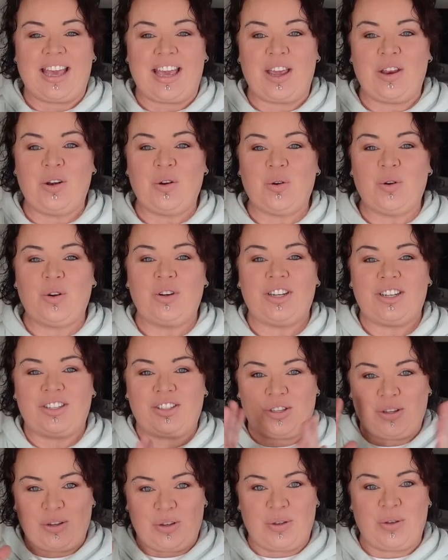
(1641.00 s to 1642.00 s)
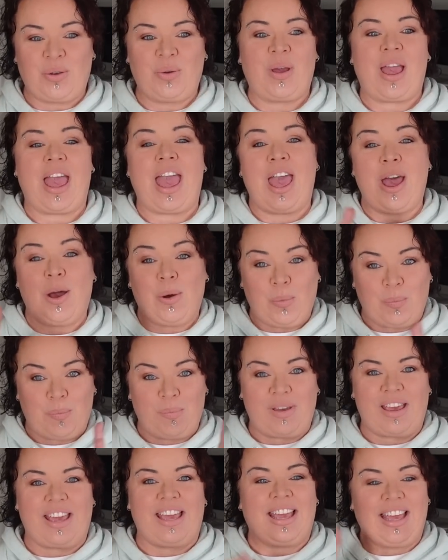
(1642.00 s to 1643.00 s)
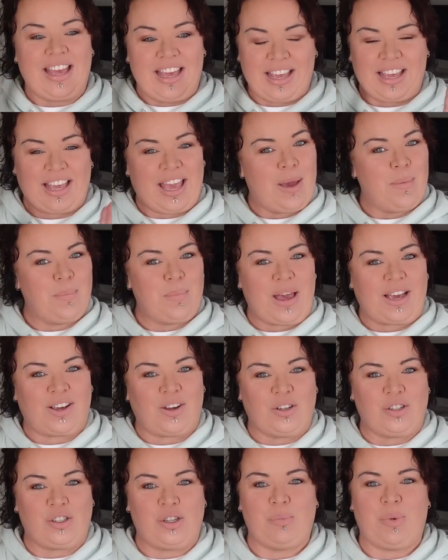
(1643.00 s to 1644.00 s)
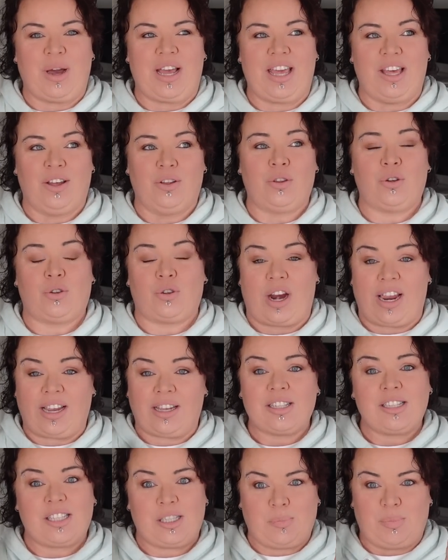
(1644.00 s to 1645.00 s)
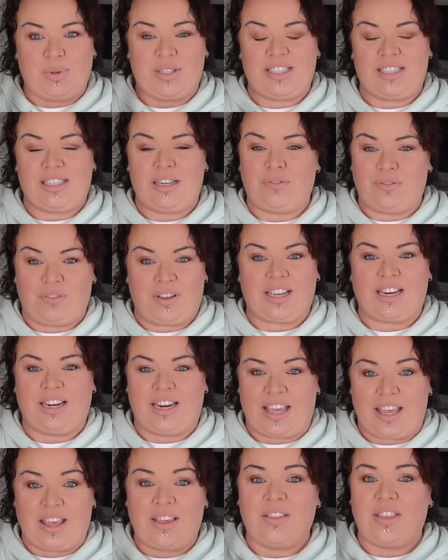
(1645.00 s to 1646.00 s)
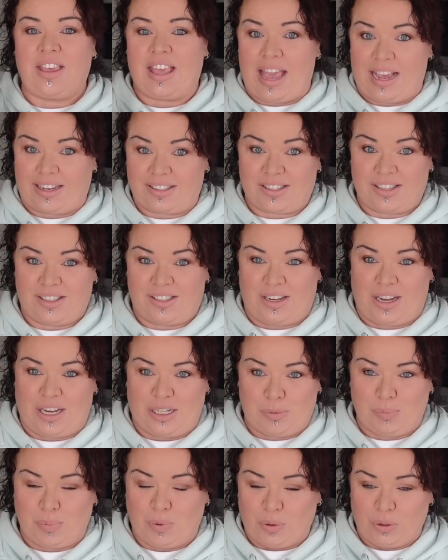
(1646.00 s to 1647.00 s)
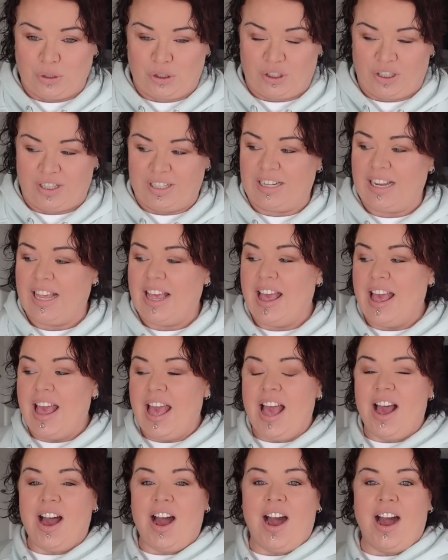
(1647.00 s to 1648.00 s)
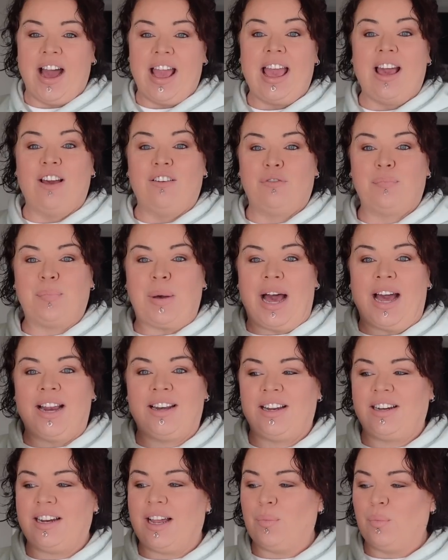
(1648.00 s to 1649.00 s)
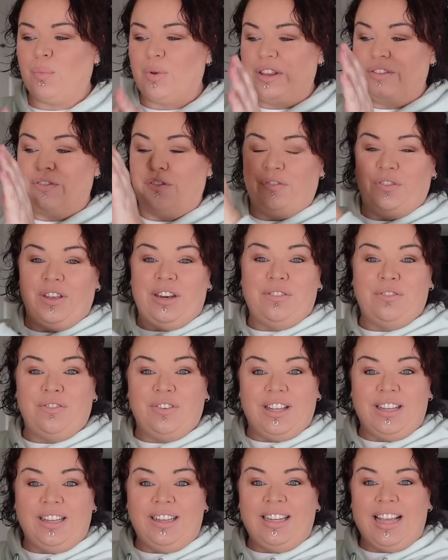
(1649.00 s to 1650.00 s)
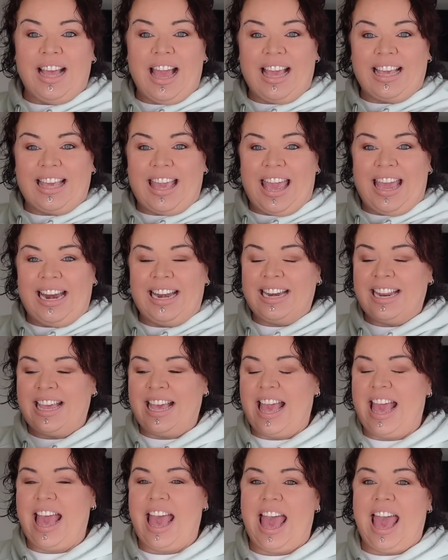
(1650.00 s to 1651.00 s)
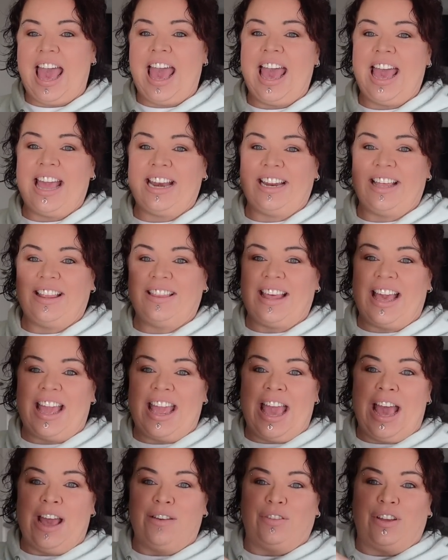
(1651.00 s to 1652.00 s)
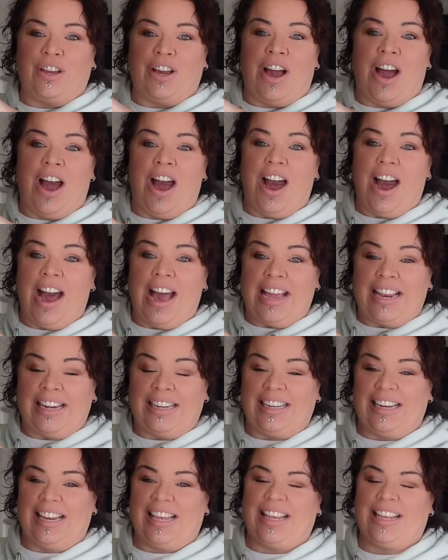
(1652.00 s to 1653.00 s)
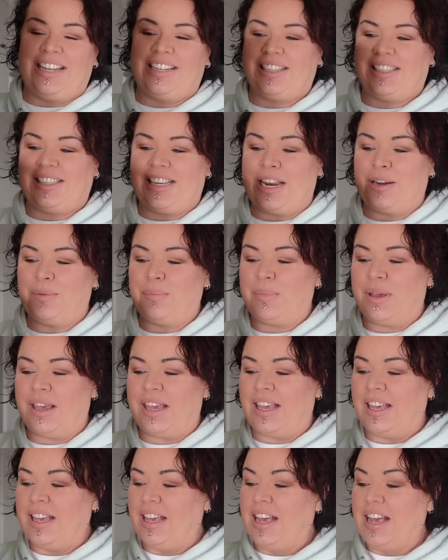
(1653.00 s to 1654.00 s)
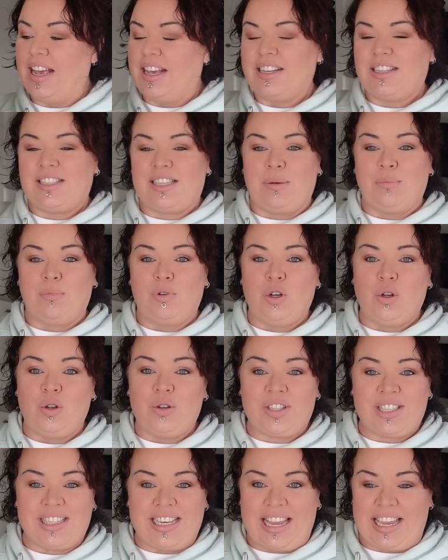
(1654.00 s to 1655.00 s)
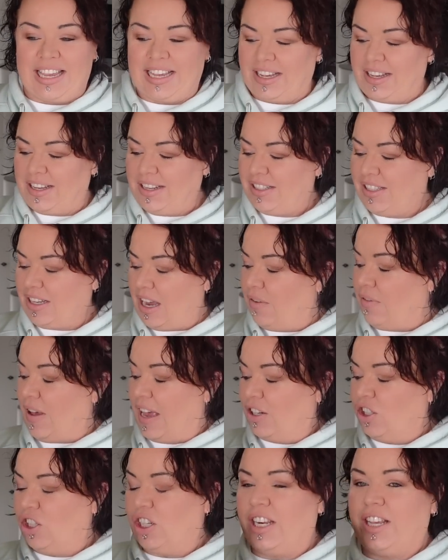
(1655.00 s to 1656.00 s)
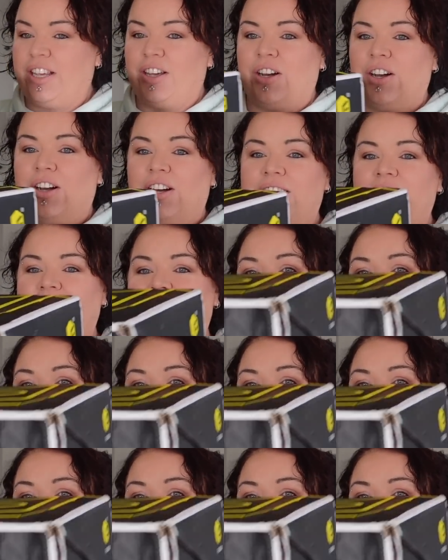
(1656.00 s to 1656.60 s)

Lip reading: In order to help me get back onto my health track, specifically the exercise portion, I have partnered up with Fitville again, and they have kindly sent me some new sneakers. I've actually got